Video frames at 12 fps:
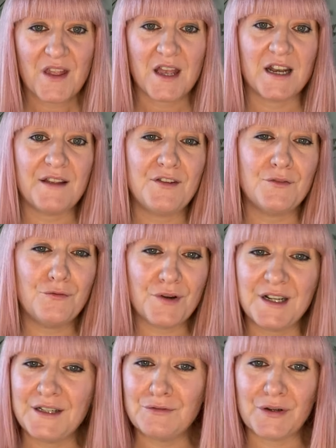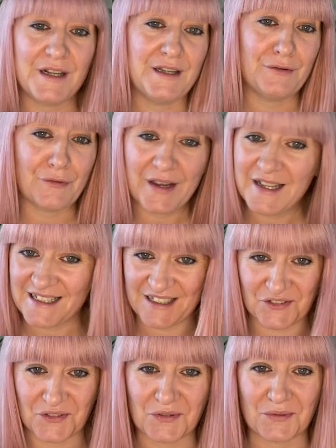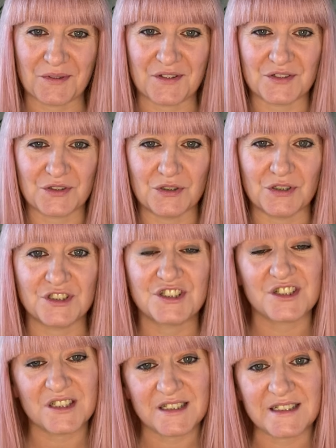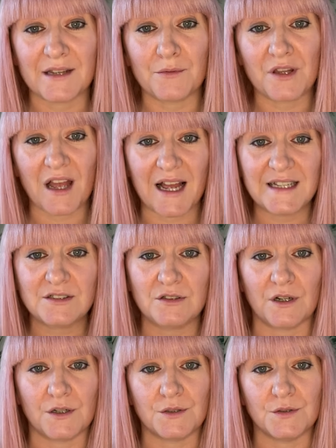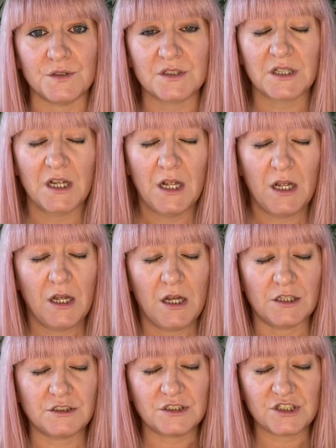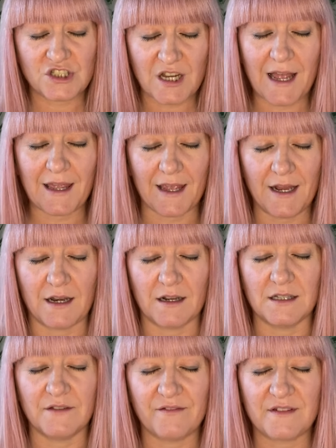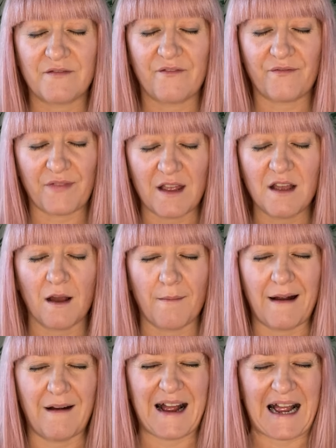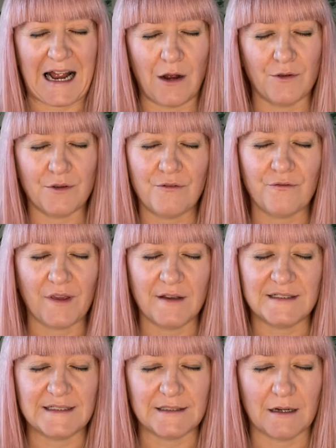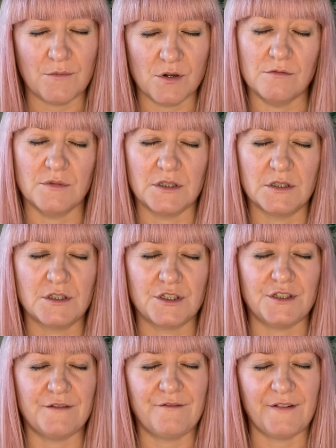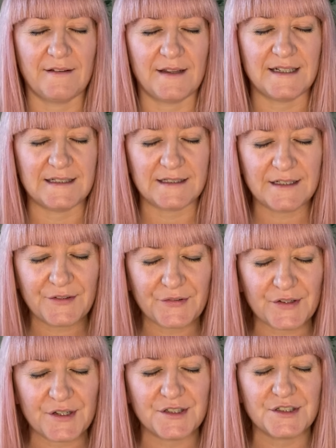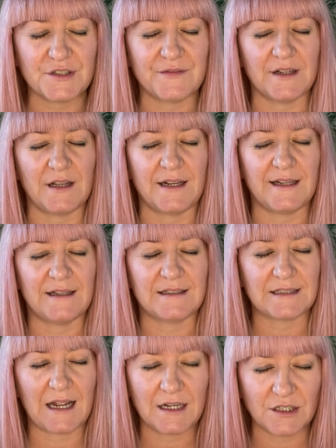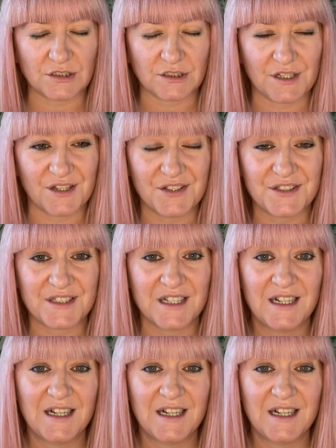And if you really, really, really struggle with the scores, just sit with your eyes closed and just check in and think about how you feel in that moment. Do you feel any different? Do you feel any less anxious?